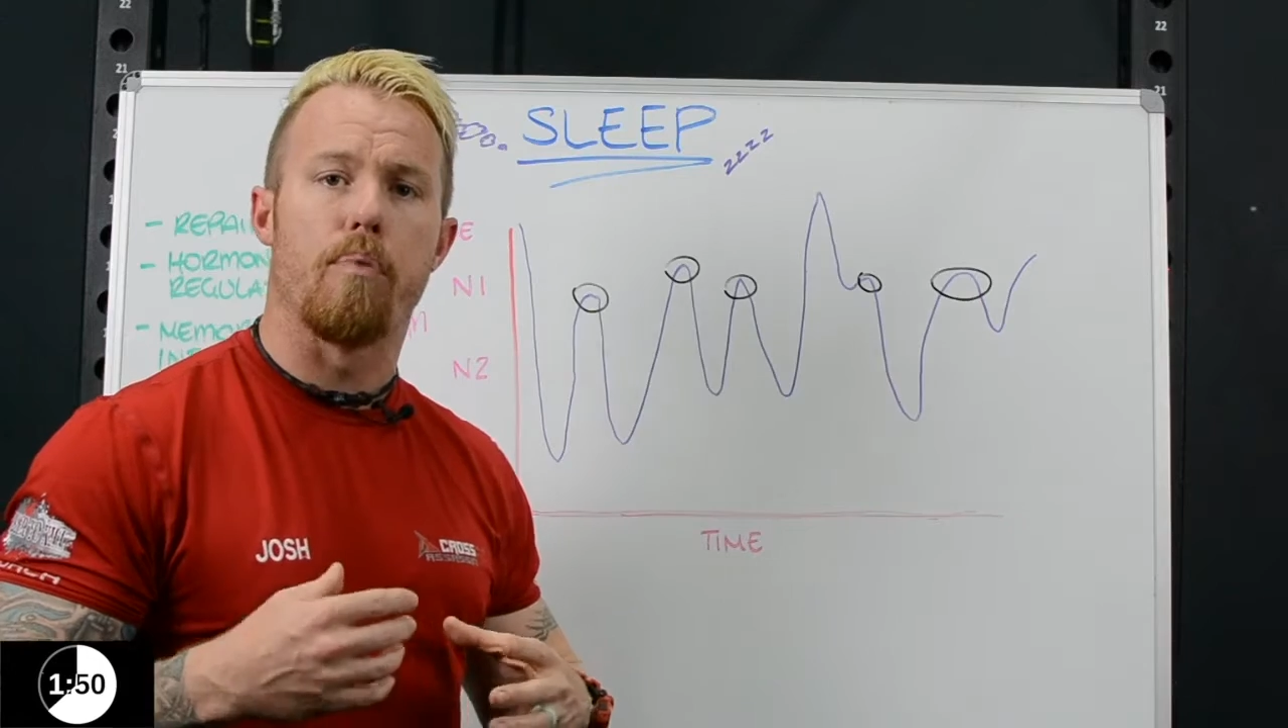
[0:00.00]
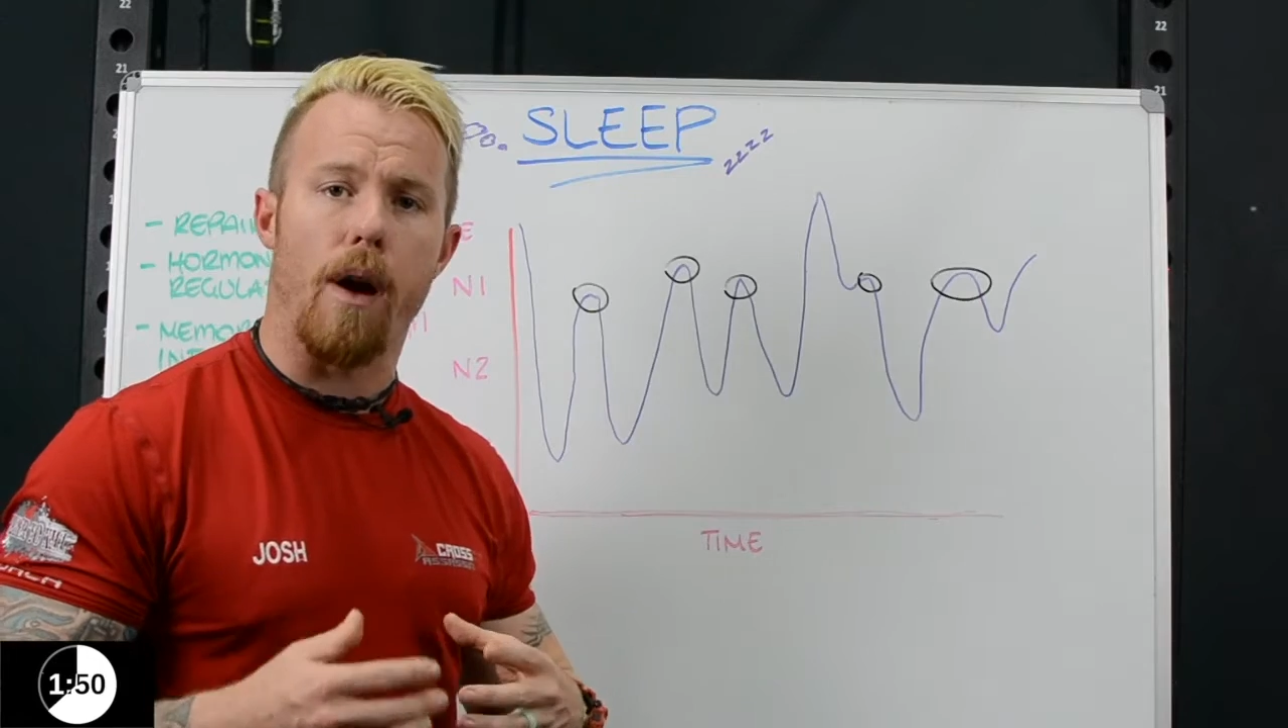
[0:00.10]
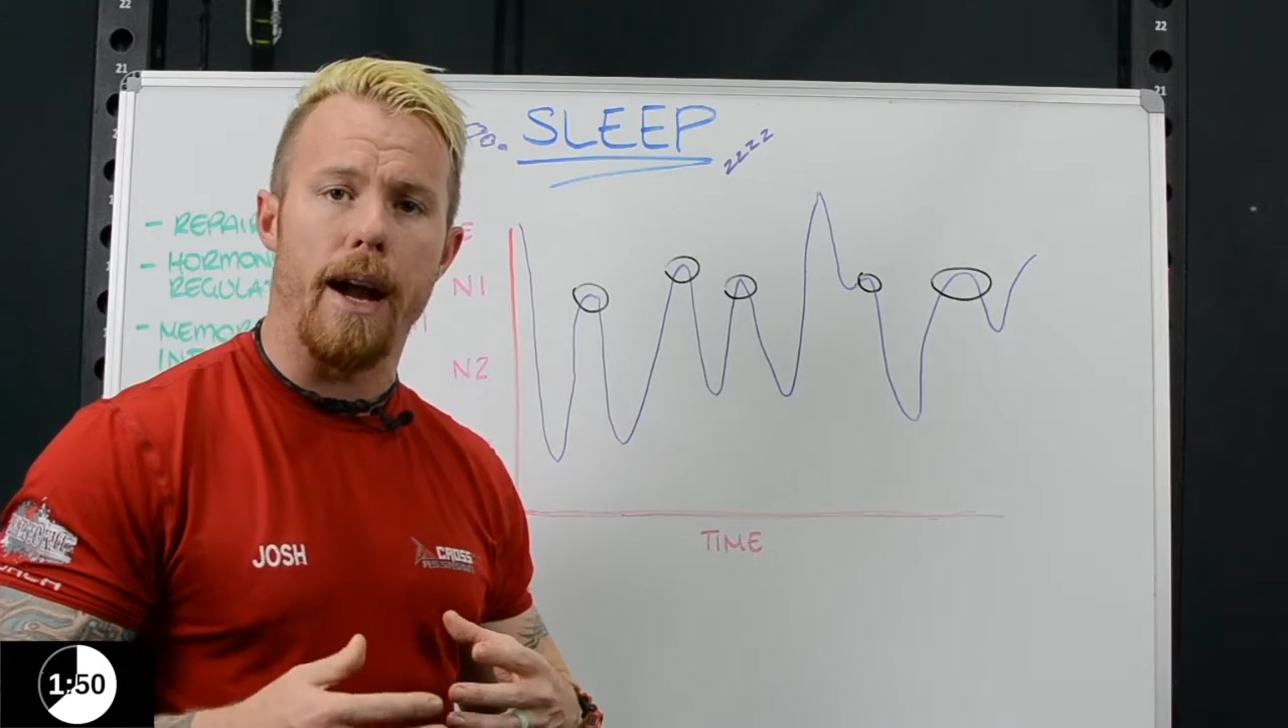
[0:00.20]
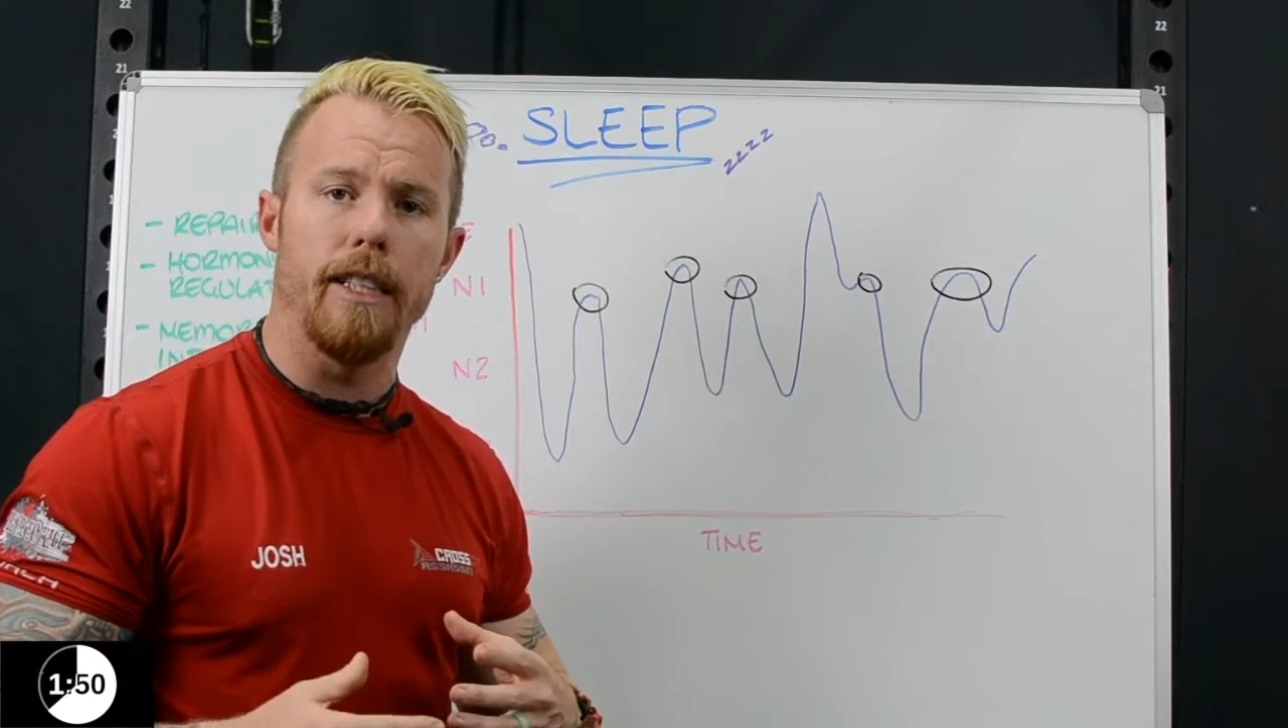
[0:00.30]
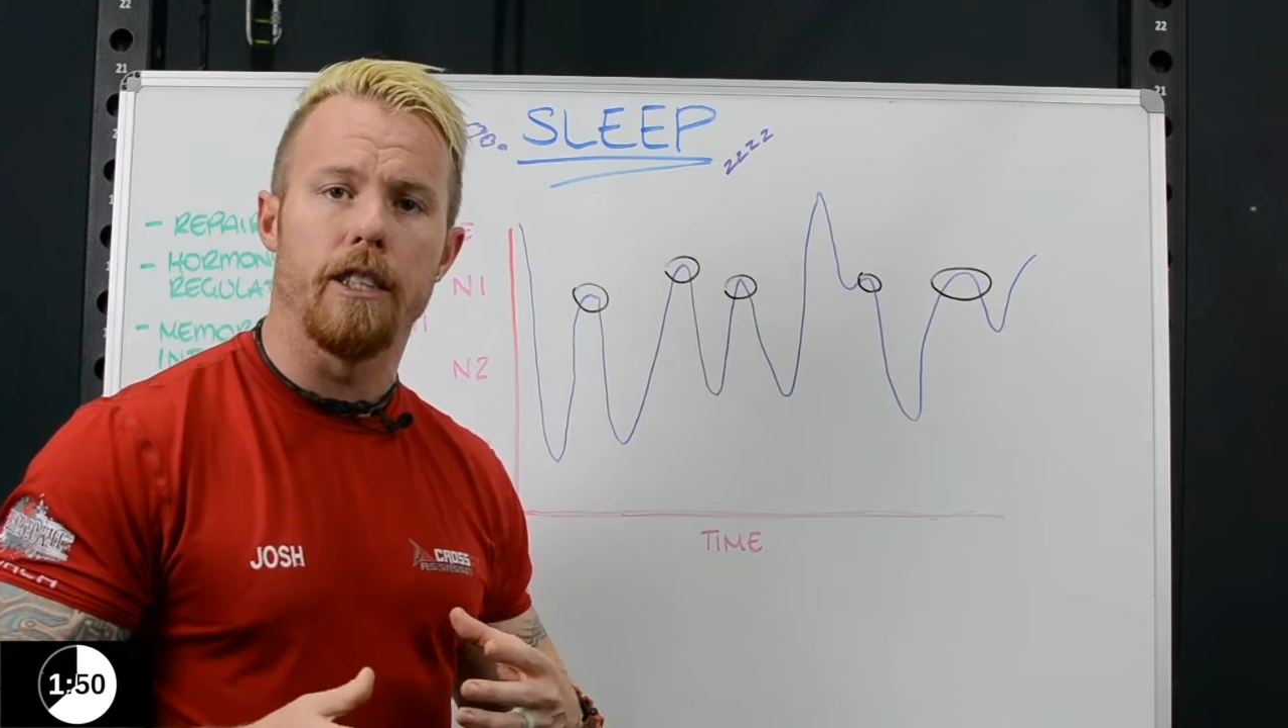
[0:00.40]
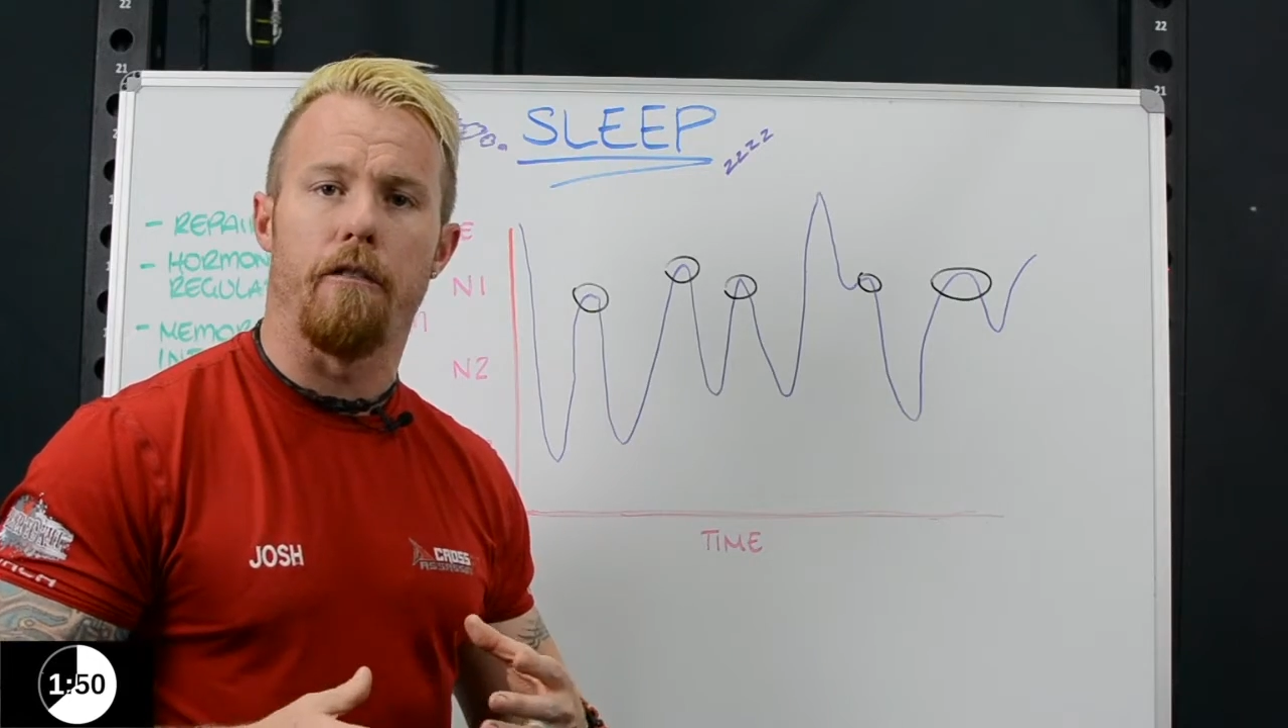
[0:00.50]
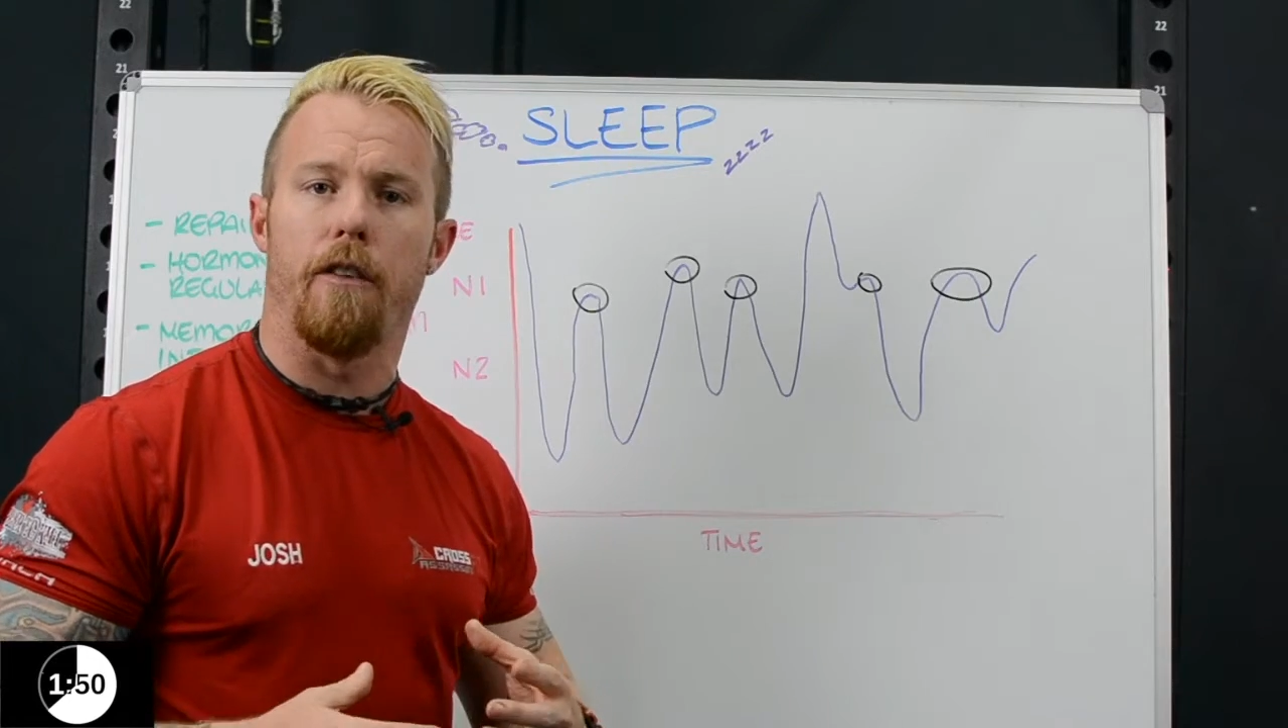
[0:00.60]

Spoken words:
brain to